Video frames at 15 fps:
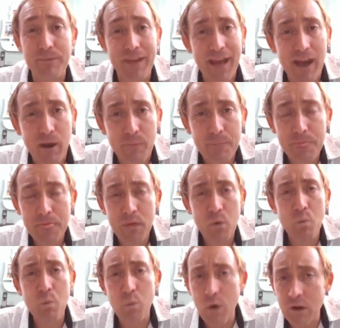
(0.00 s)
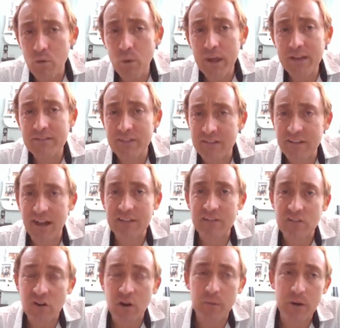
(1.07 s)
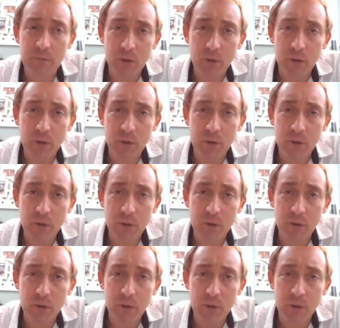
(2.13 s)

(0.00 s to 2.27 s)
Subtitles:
Now, 1 week does not determine